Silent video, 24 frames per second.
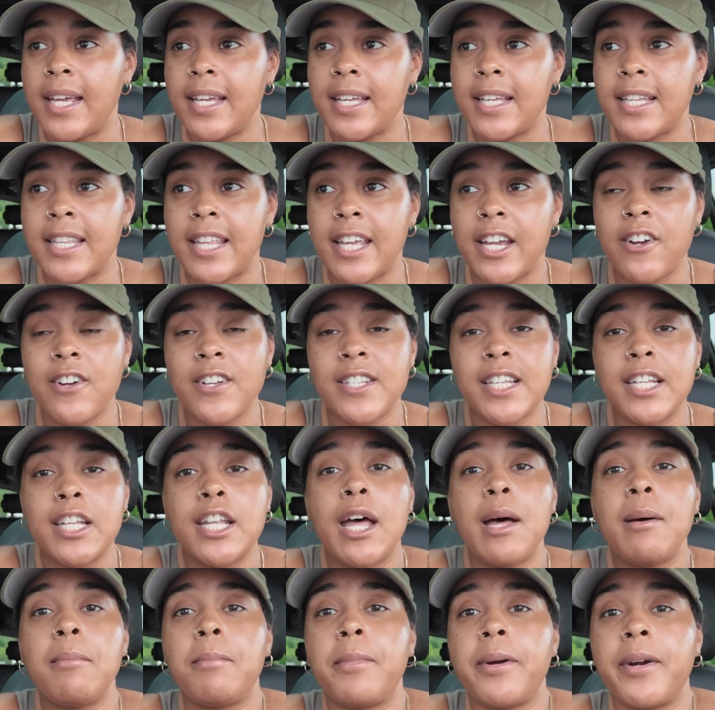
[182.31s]
Because there's a
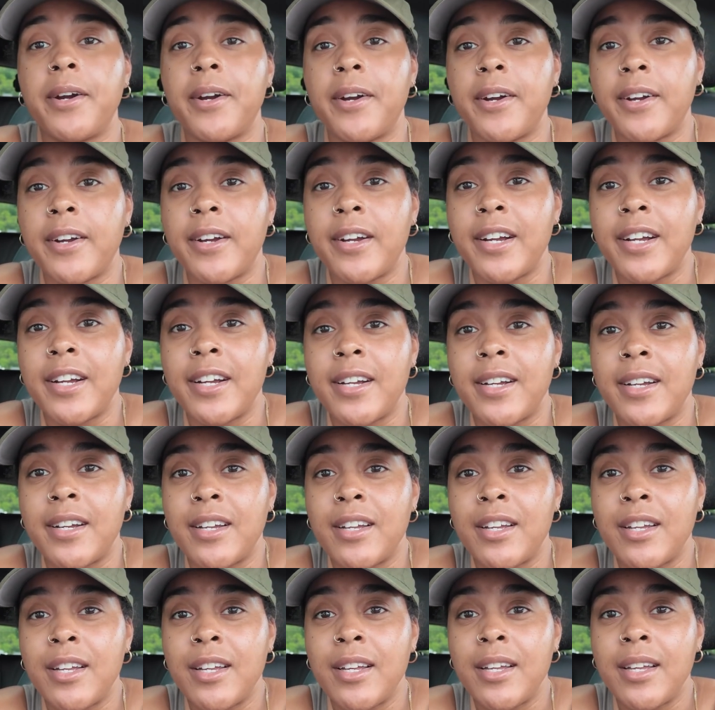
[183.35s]
number.
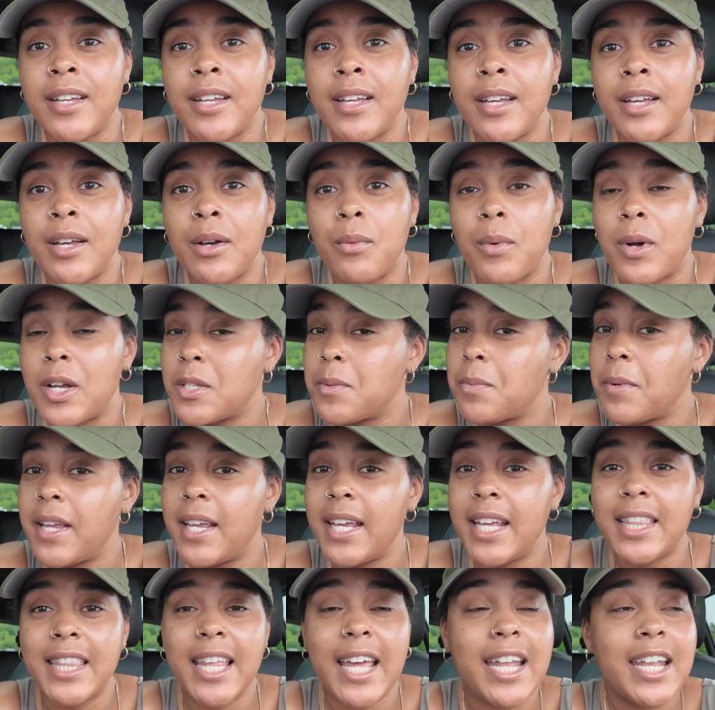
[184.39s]
Once we
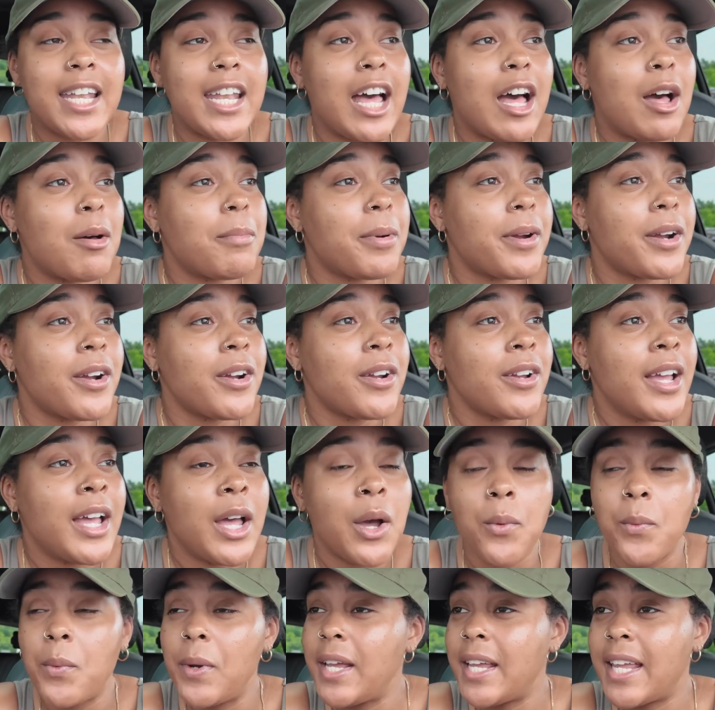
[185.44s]
hit that number,
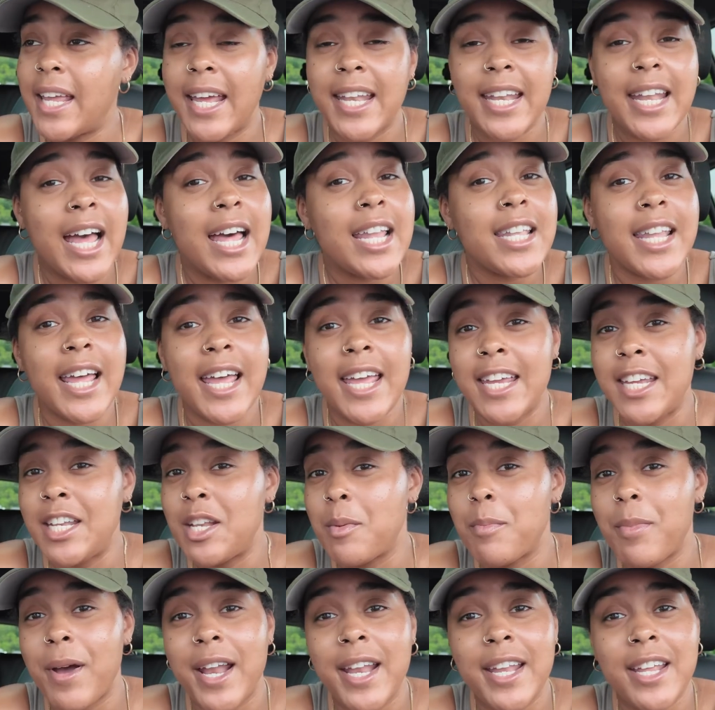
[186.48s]
we cannot let
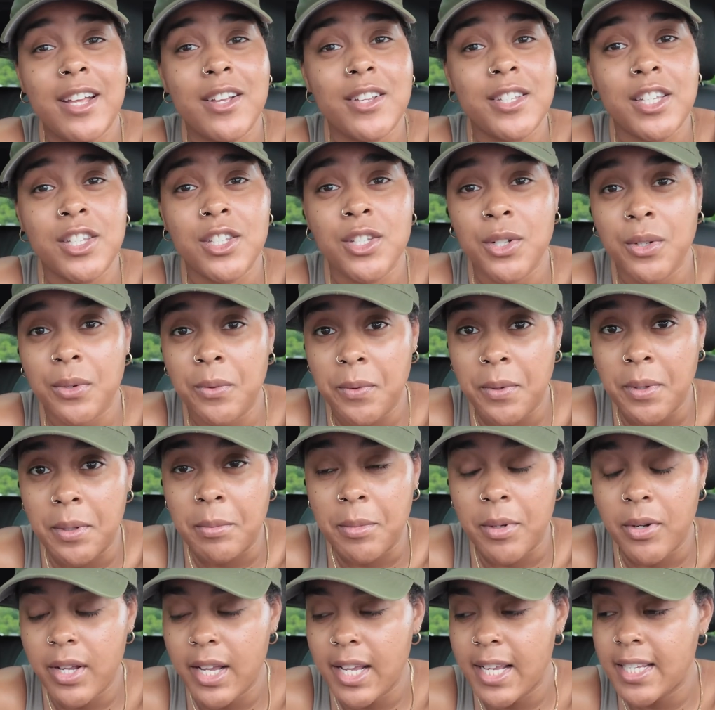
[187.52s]
anybody else into the room,
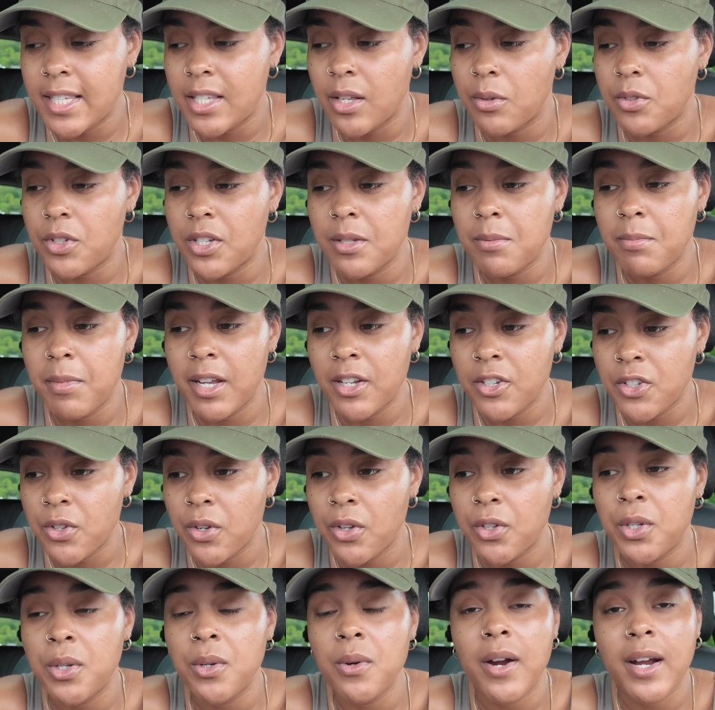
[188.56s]
okay? So just make sure
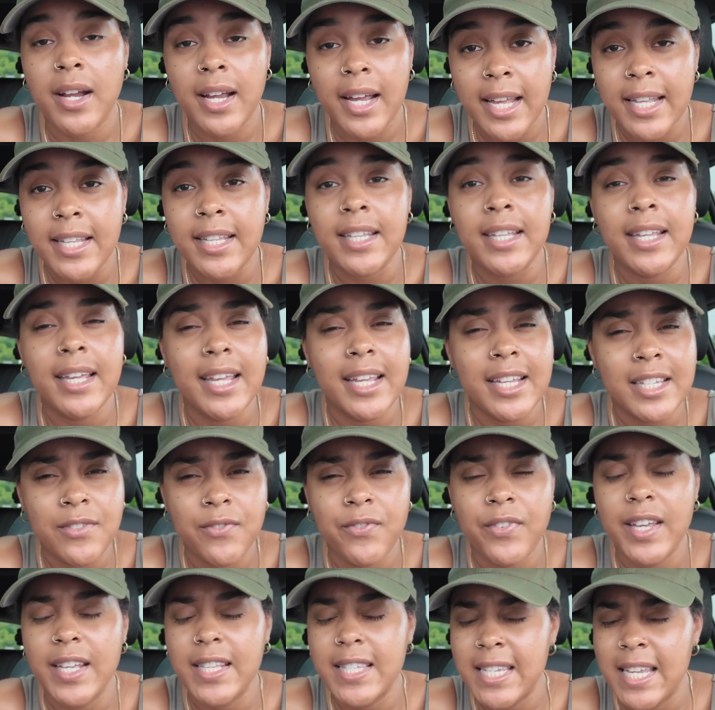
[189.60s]
you are at least
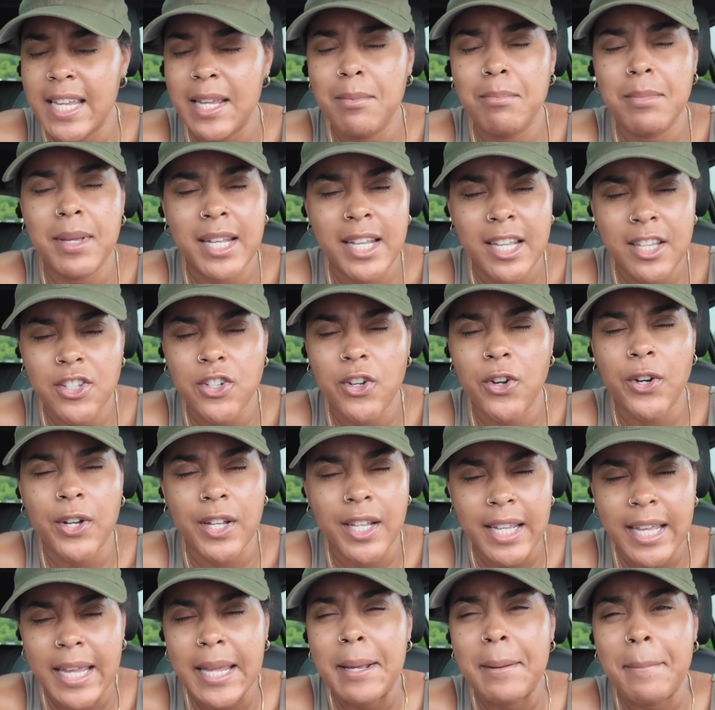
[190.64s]
15 minutes
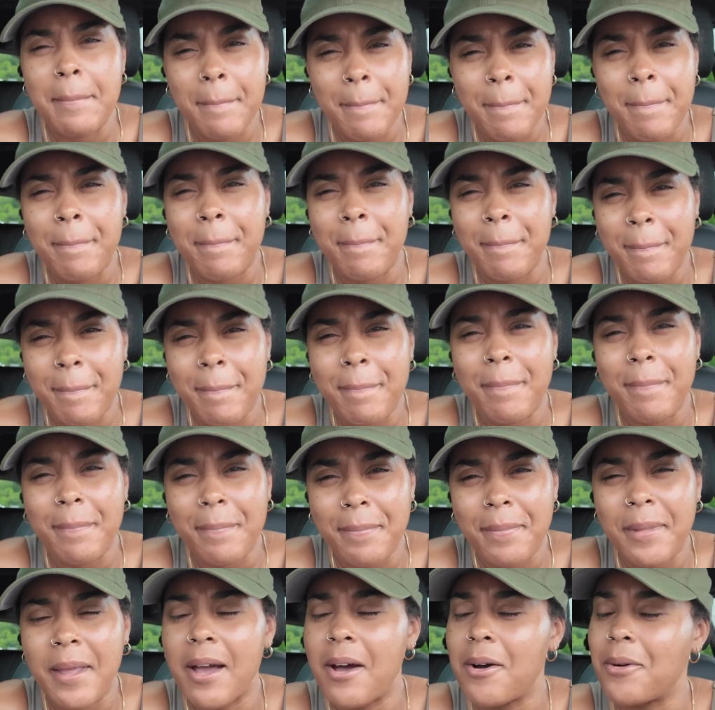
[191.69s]
early.
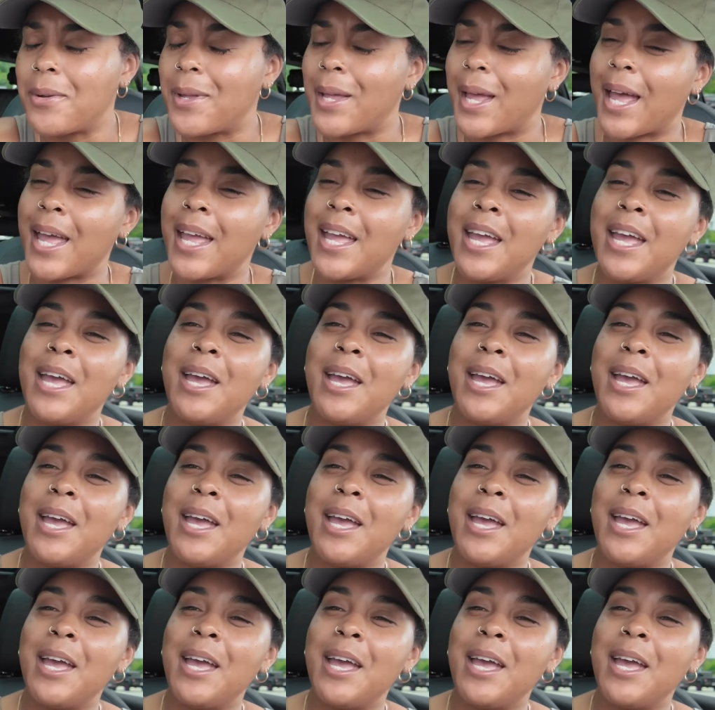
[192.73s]
Okay.